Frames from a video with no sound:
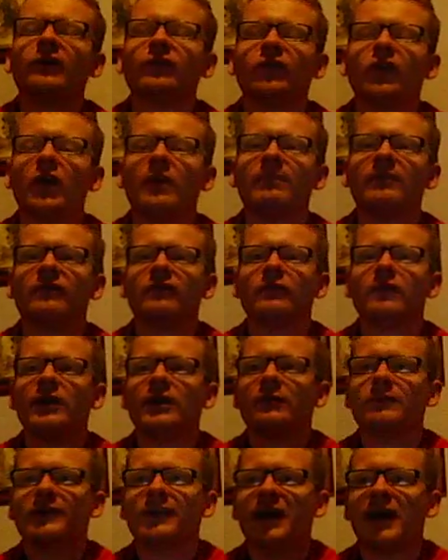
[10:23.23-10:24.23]
died before
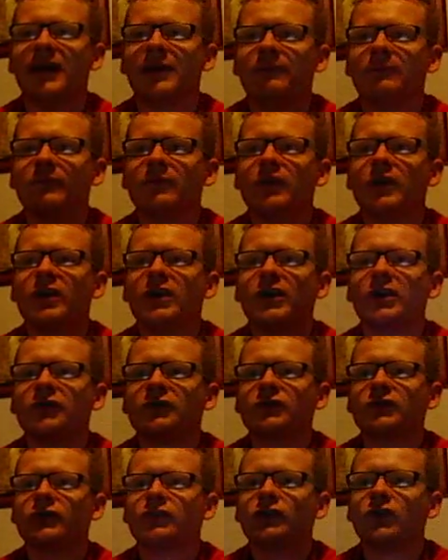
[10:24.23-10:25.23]
help came.
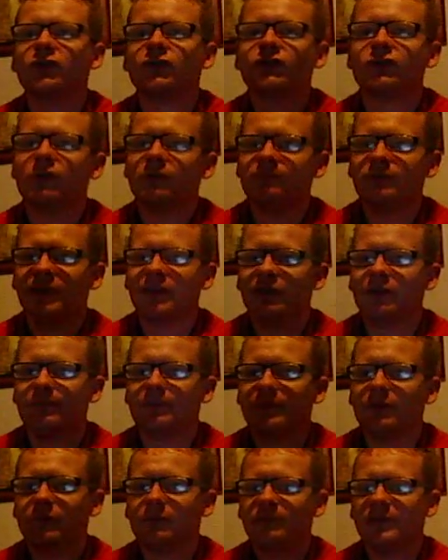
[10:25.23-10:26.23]
And God took pity
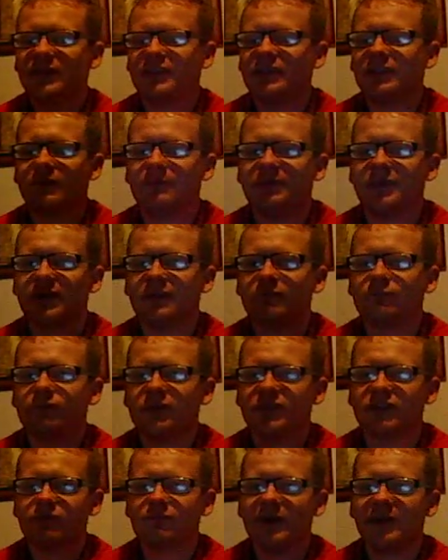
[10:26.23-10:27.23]
on me and
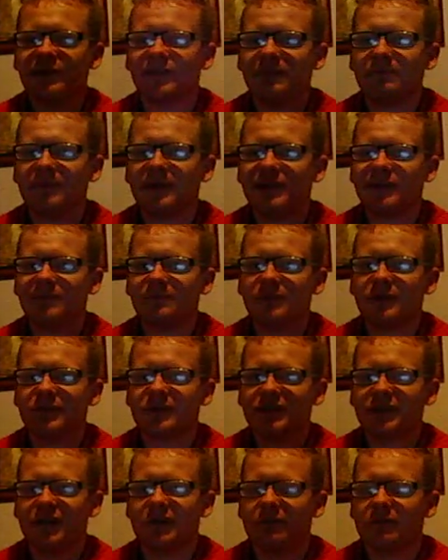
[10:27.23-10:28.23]
resurrected me
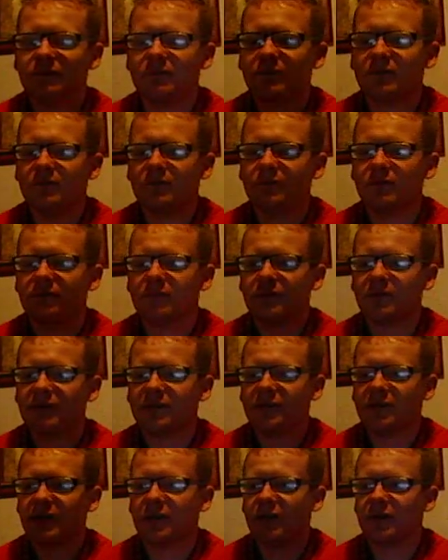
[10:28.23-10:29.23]
myself.
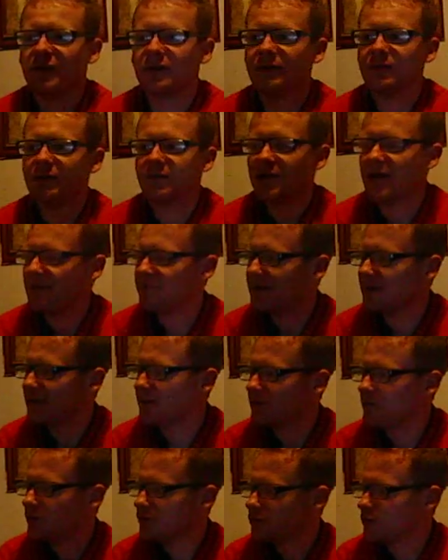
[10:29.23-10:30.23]
You know, gave me
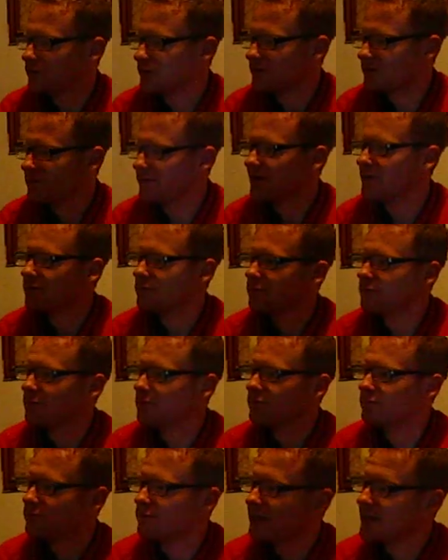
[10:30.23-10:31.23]
the choice of
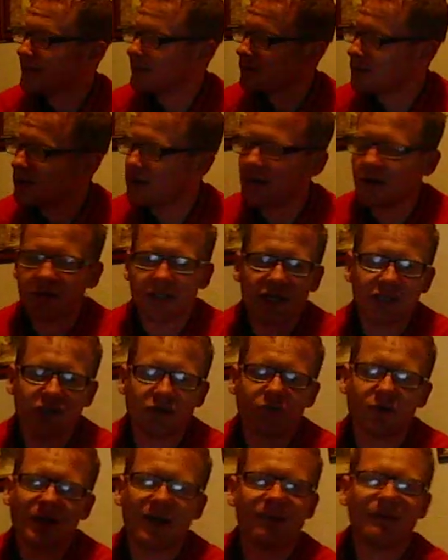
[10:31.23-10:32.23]
reincarnation
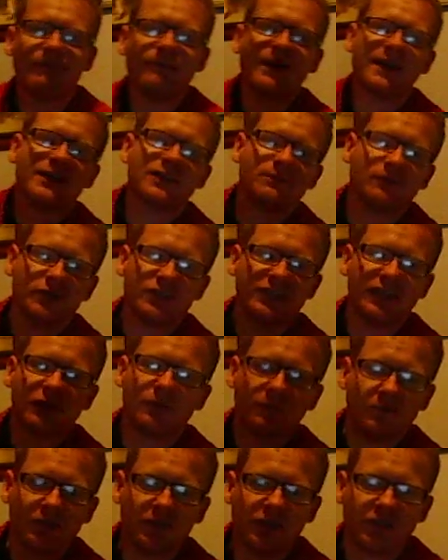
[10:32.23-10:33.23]
or coming back as myself
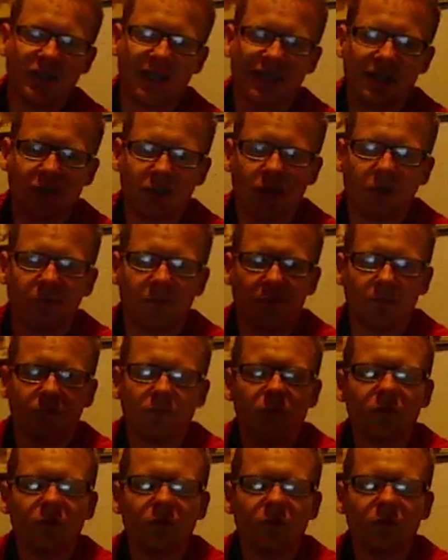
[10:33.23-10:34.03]
for the second novel.